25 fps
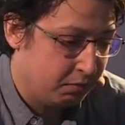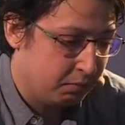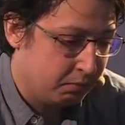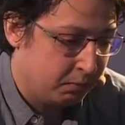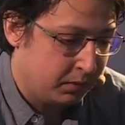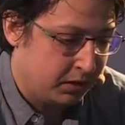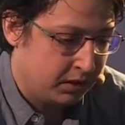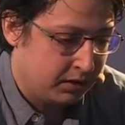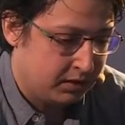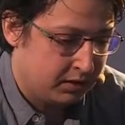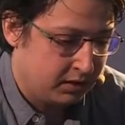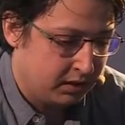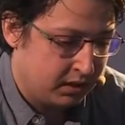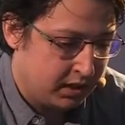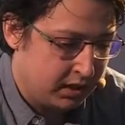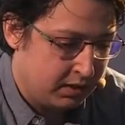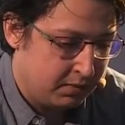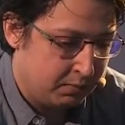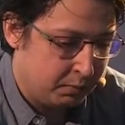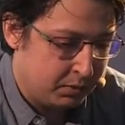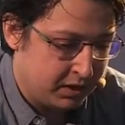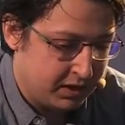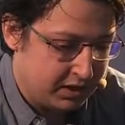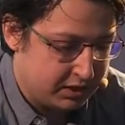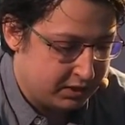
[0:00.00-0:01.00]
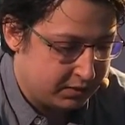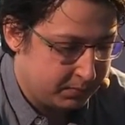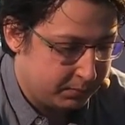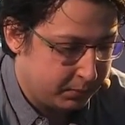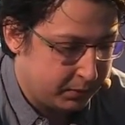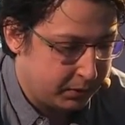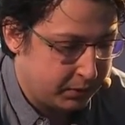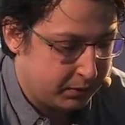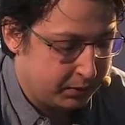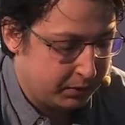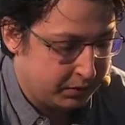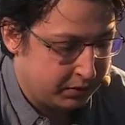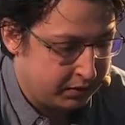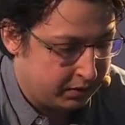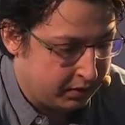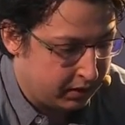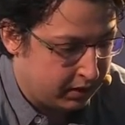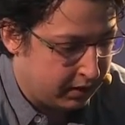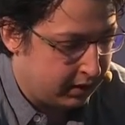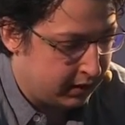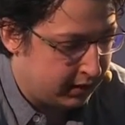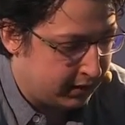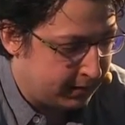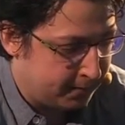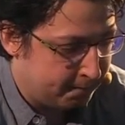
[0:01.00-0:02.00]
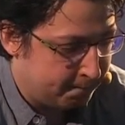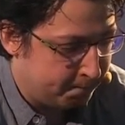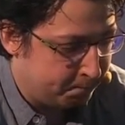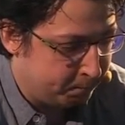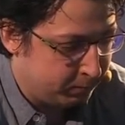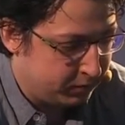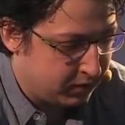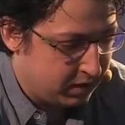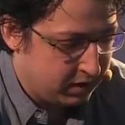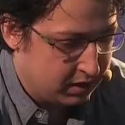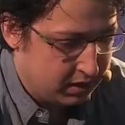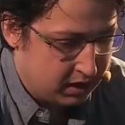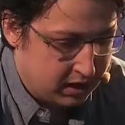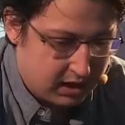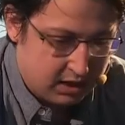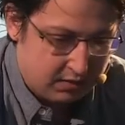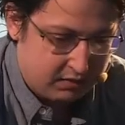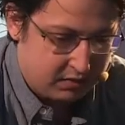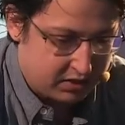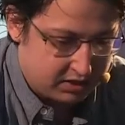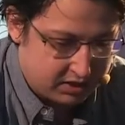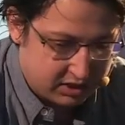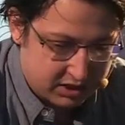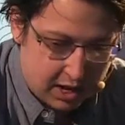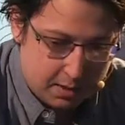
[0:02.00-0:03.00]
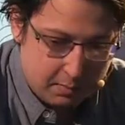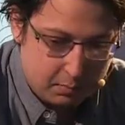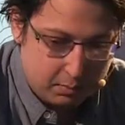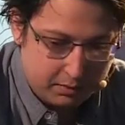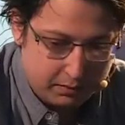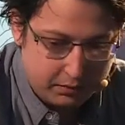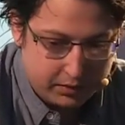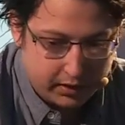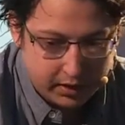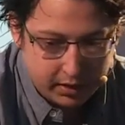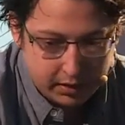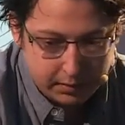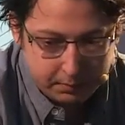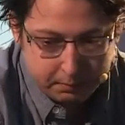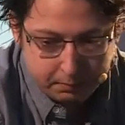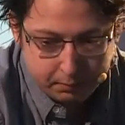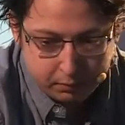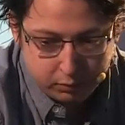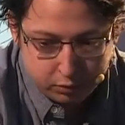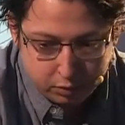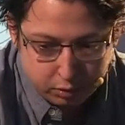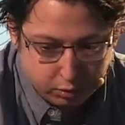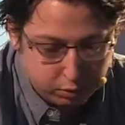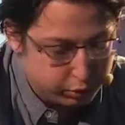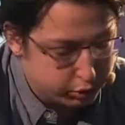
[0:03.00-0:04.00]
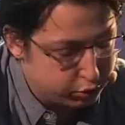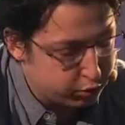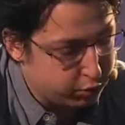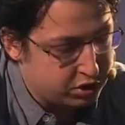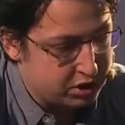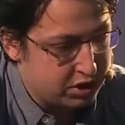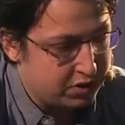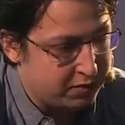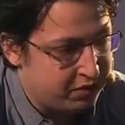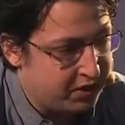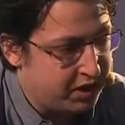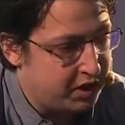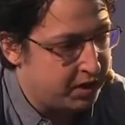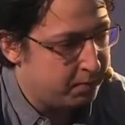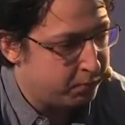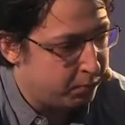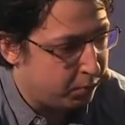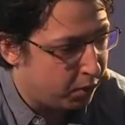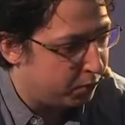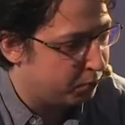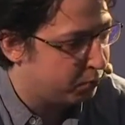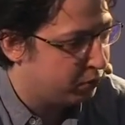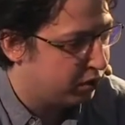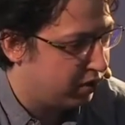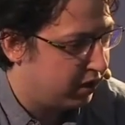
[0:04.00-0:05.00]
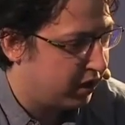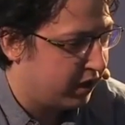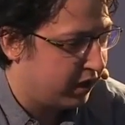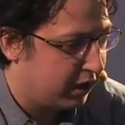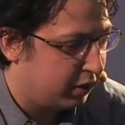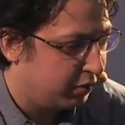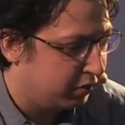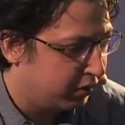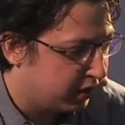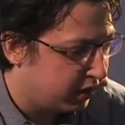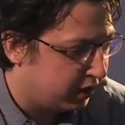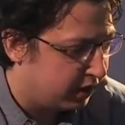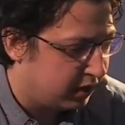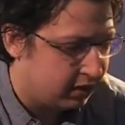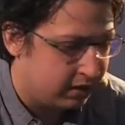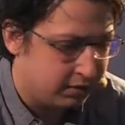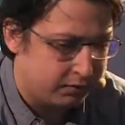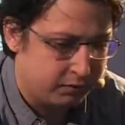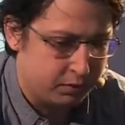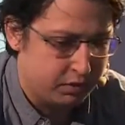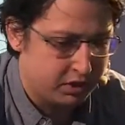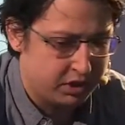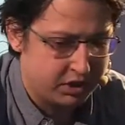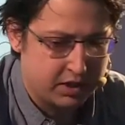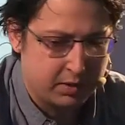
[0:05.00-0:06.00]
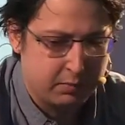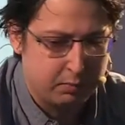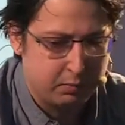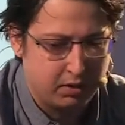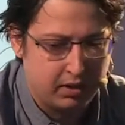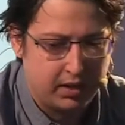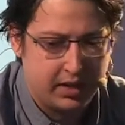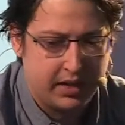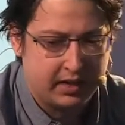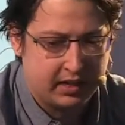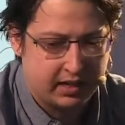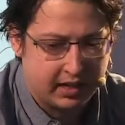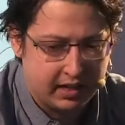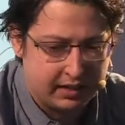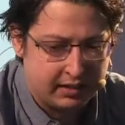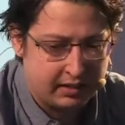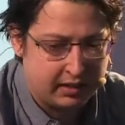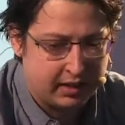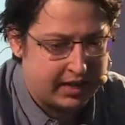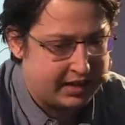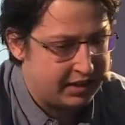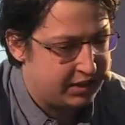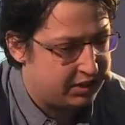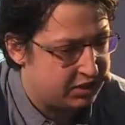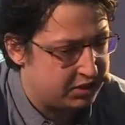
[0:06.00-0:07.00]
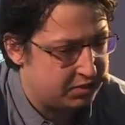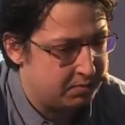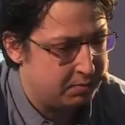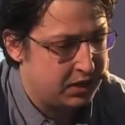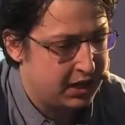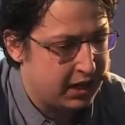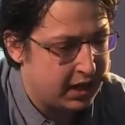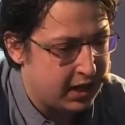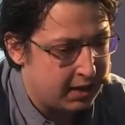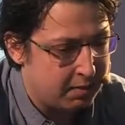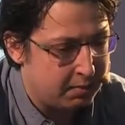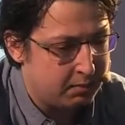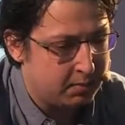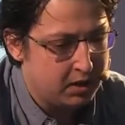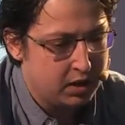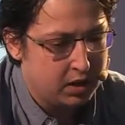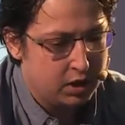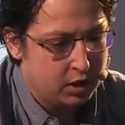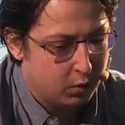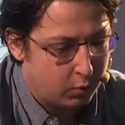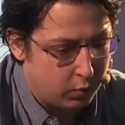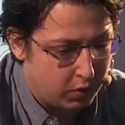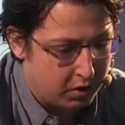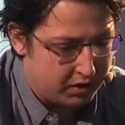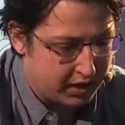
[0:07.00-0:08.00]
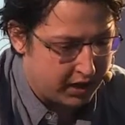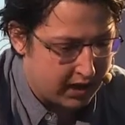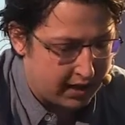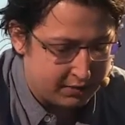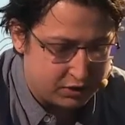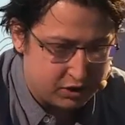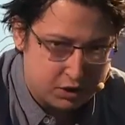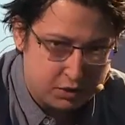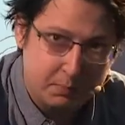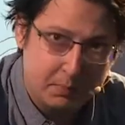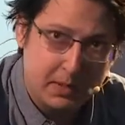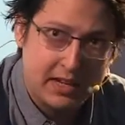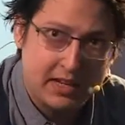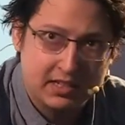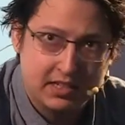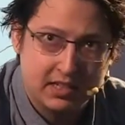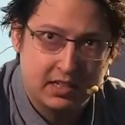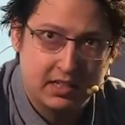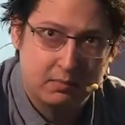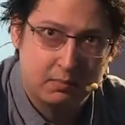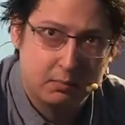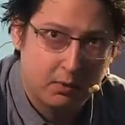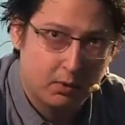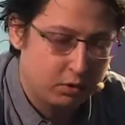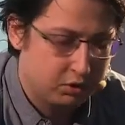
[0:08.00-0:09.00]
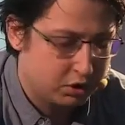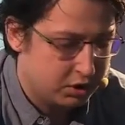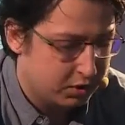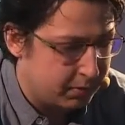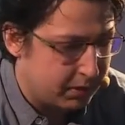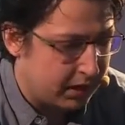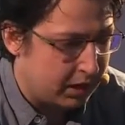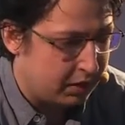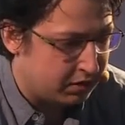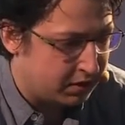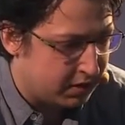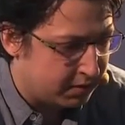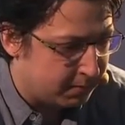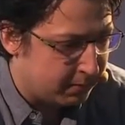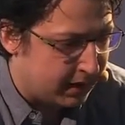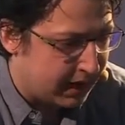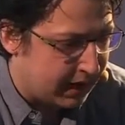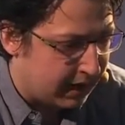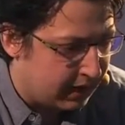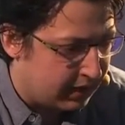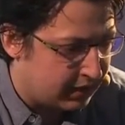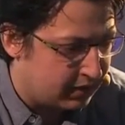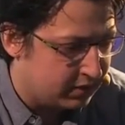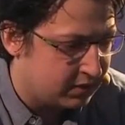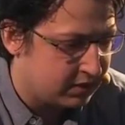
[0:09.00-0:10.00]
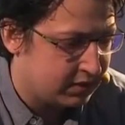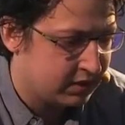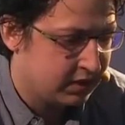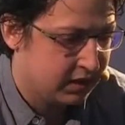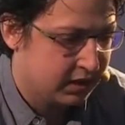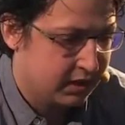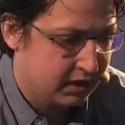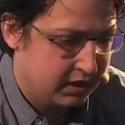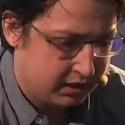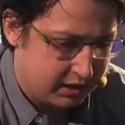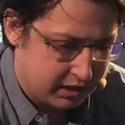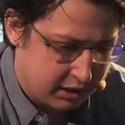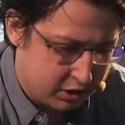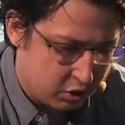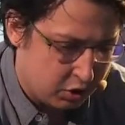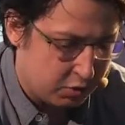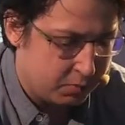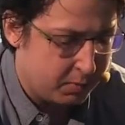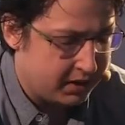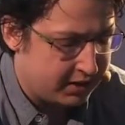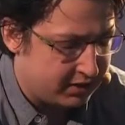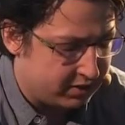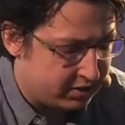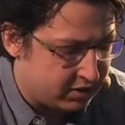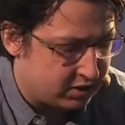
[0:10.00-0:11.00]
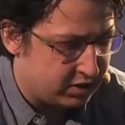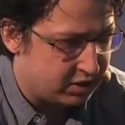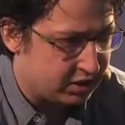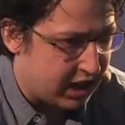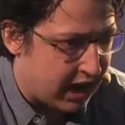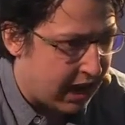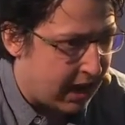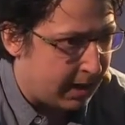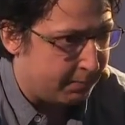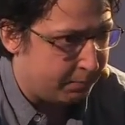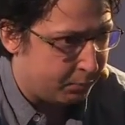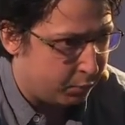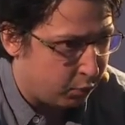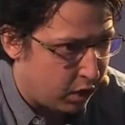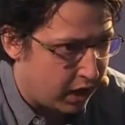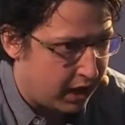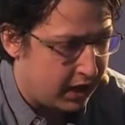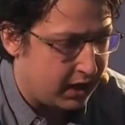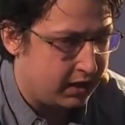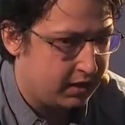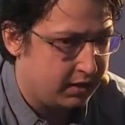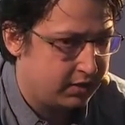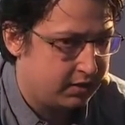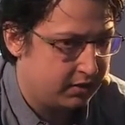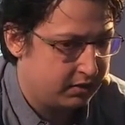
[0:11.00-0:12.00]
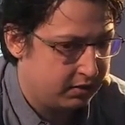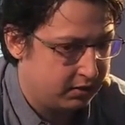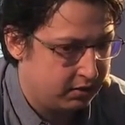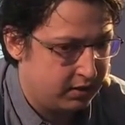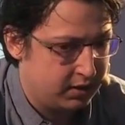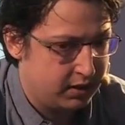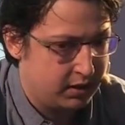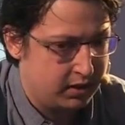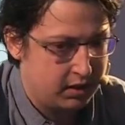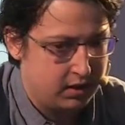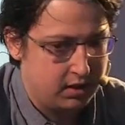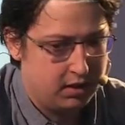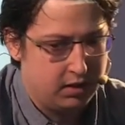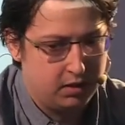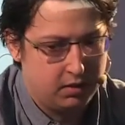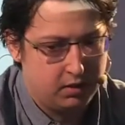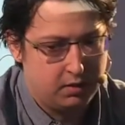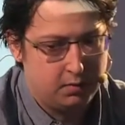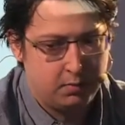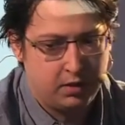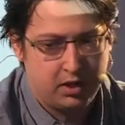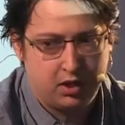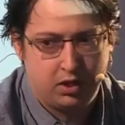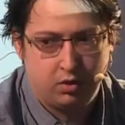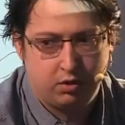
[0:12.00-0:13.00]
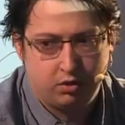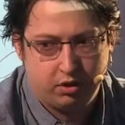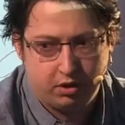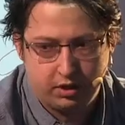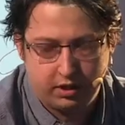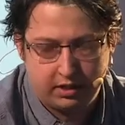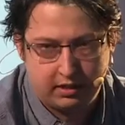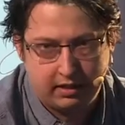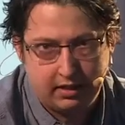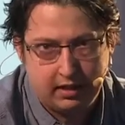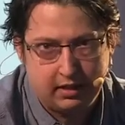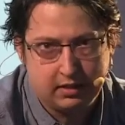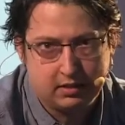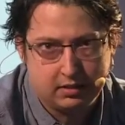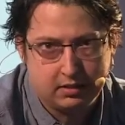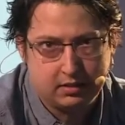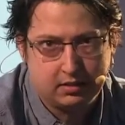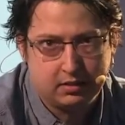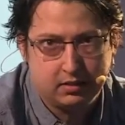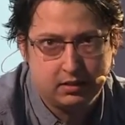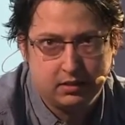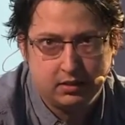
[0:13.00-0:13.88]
But in principle, even some of the tools which are very popular out there, for example, like LightGBM, when they have special modes about imbalance, they normally just upweight the minority class.